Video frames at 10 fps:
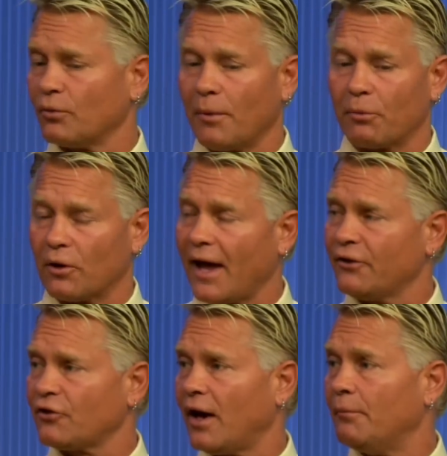Remember,
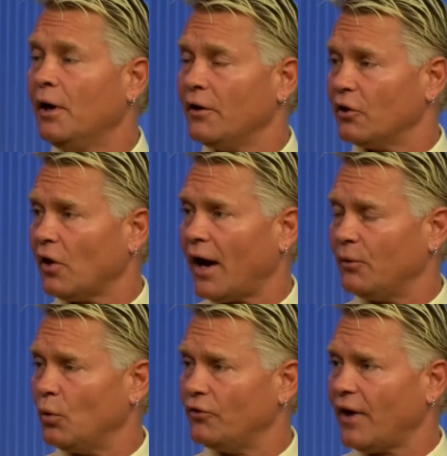last time the line
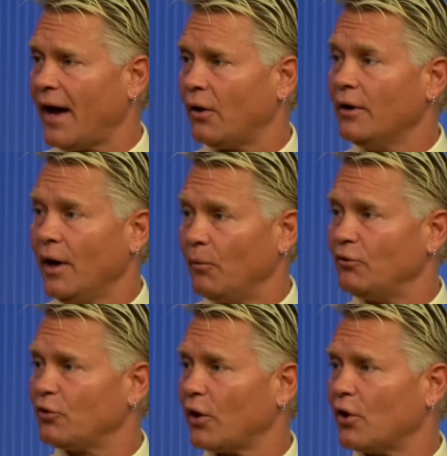was out, and we
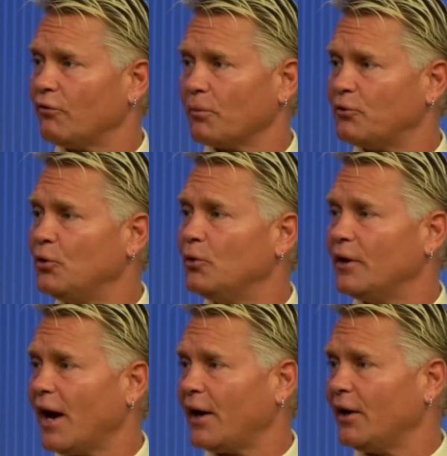saw it go from two to
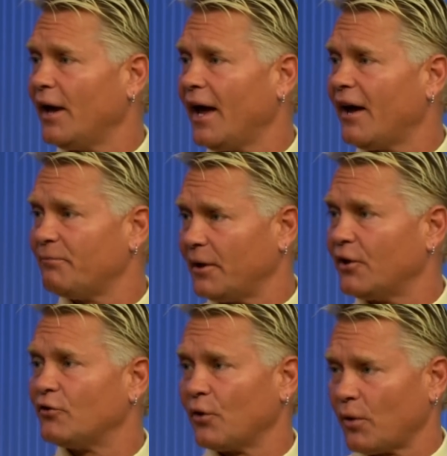nine and a half
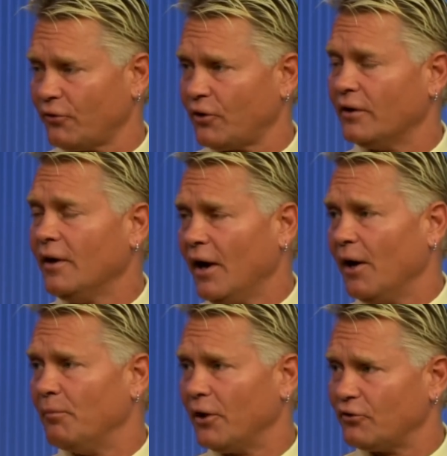because they rested a
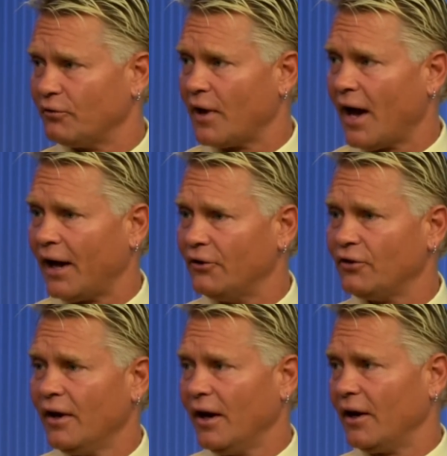bunch of guys,
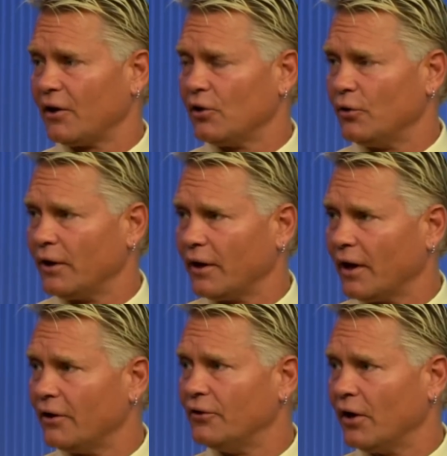uh, including
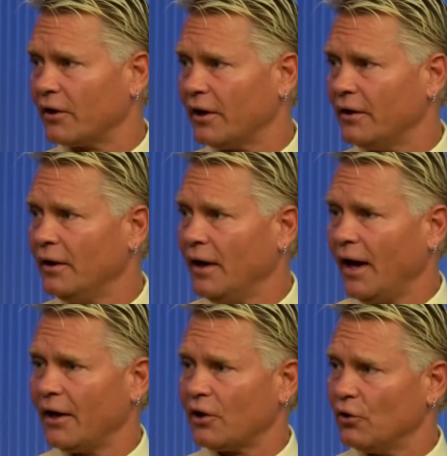uh, Duncan
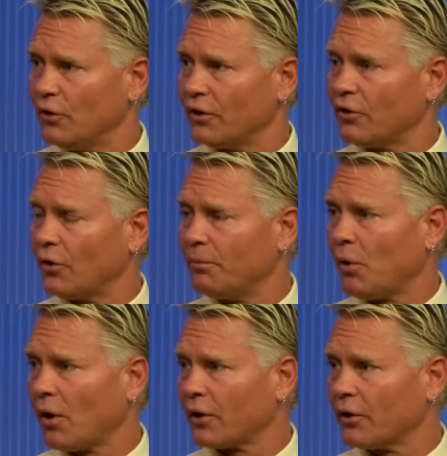and including Tony
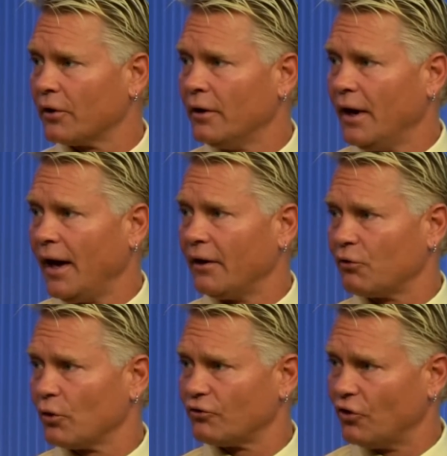Parker, and of
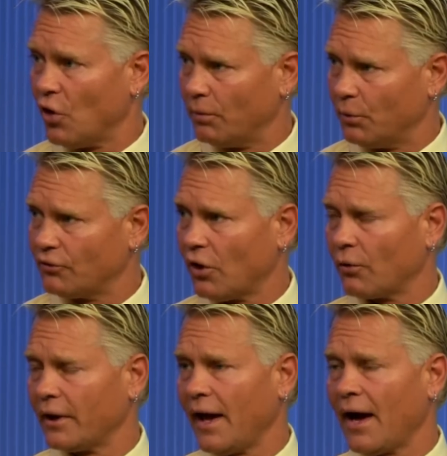course Ginobili was
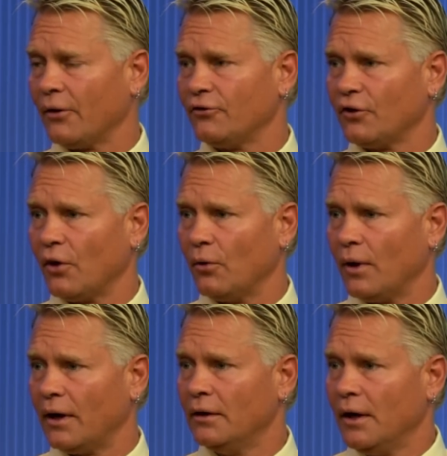already out. So, uh,